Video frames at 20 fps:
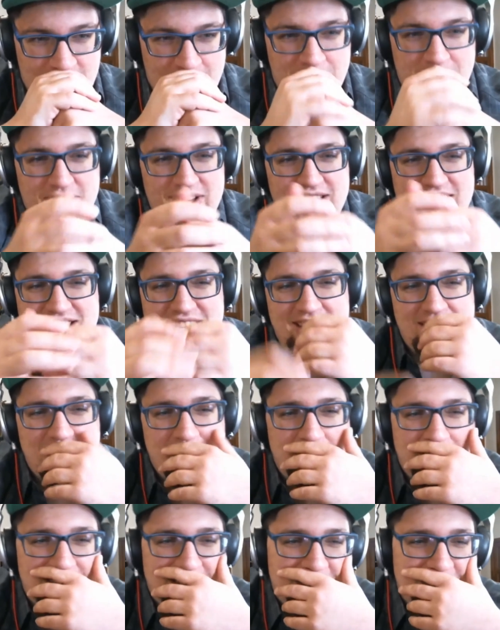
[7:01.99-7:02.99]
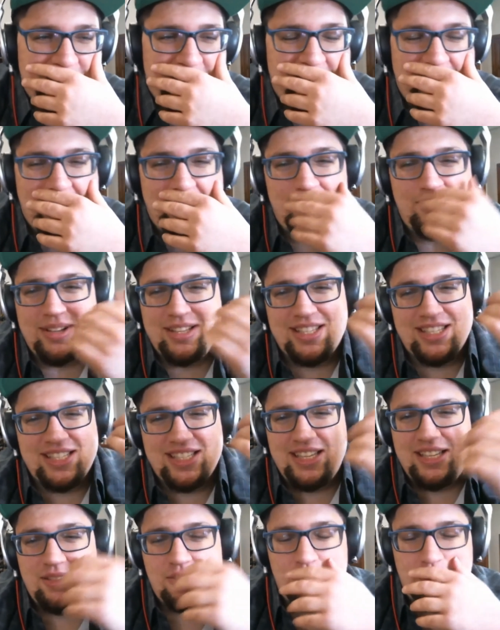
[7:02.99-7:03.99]
excited about this. I can't wait to
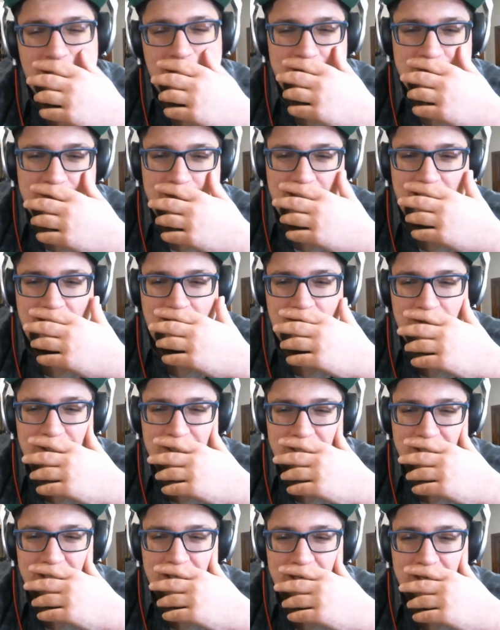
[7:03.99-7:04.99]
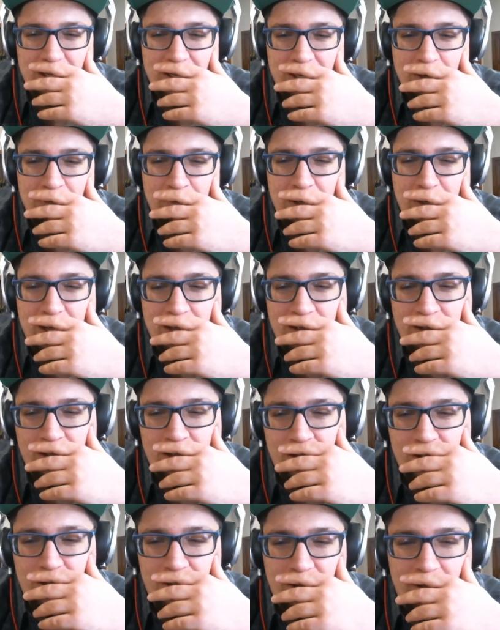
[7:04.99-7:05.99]
see the Wasp. I can't wait to see the little bay,
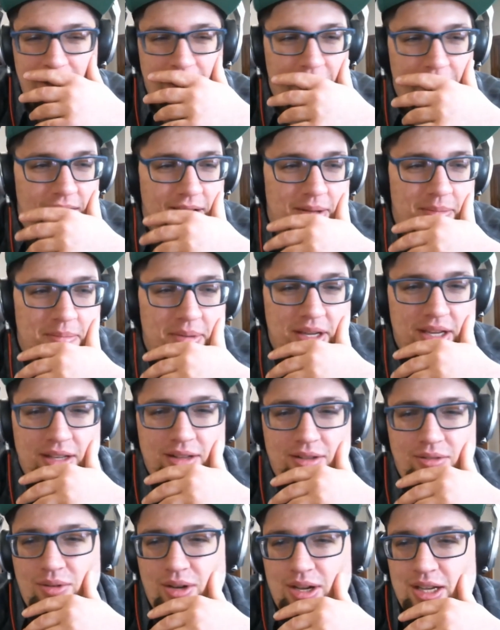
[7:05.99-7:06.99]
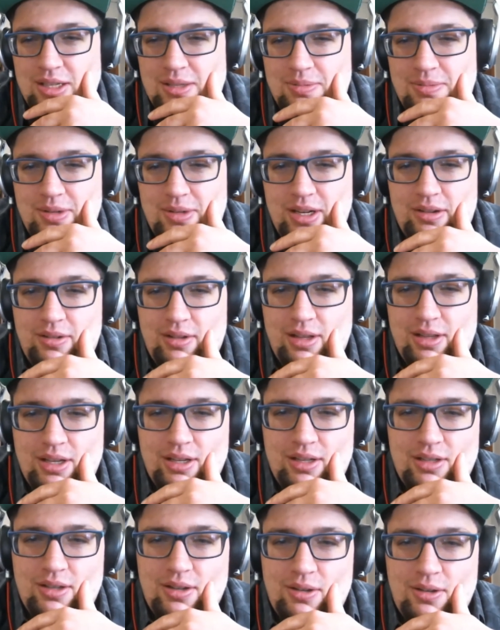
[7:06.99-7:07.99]
being the Wasp and
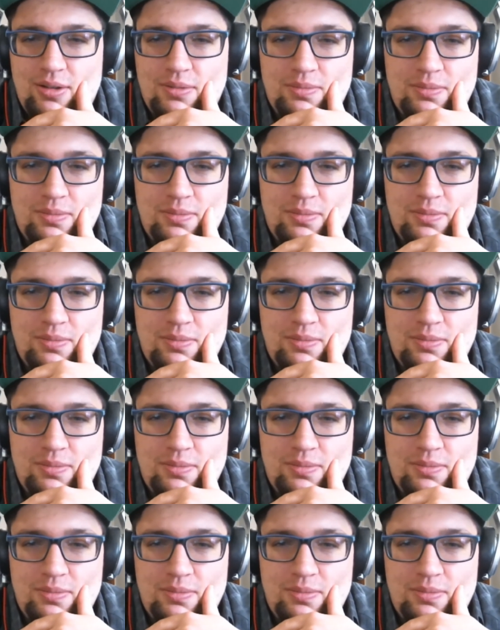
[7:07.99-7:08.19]
everything. So